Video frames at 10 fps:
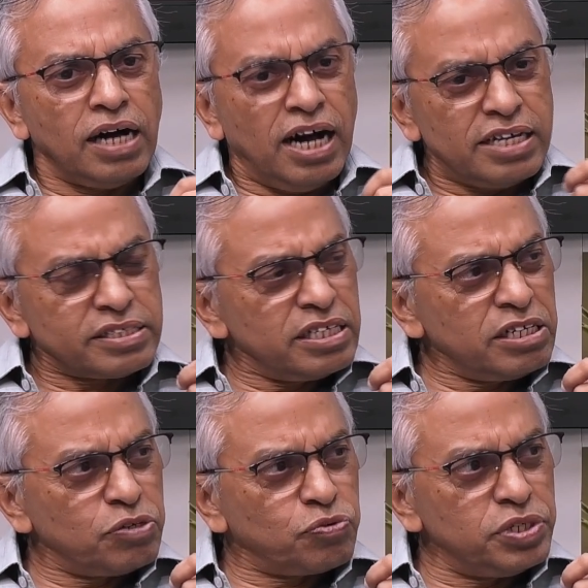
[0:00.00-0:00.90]

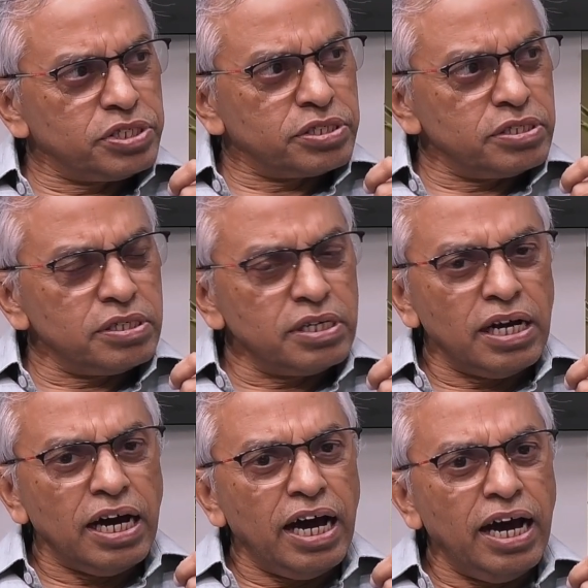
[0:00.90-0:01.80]
asking a question
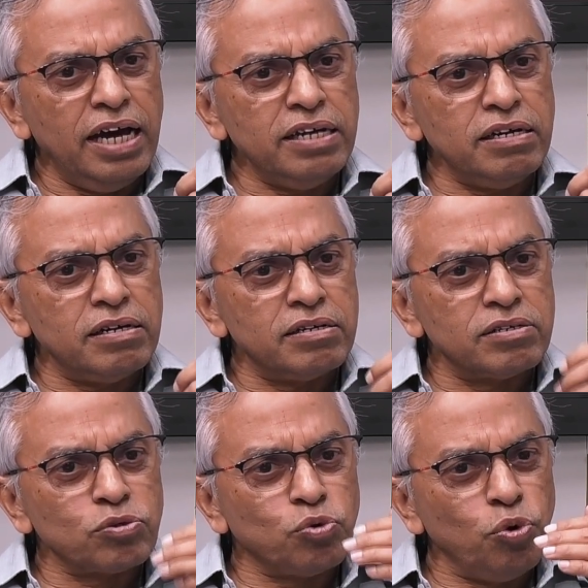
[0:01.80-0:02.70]
and
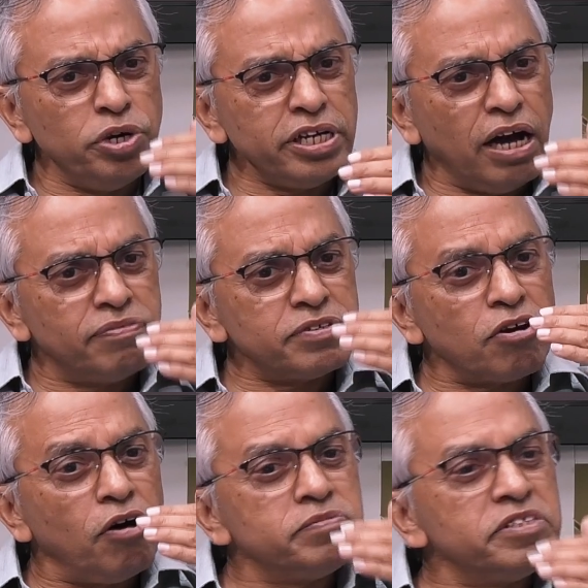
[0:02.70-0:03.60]
going after
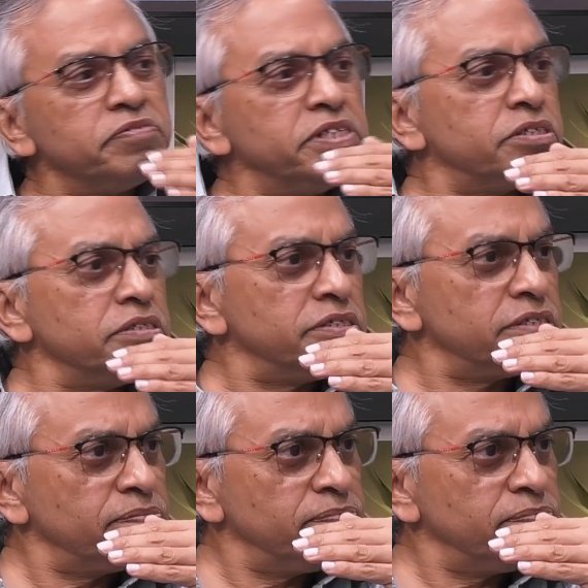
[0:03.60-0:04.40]
observations.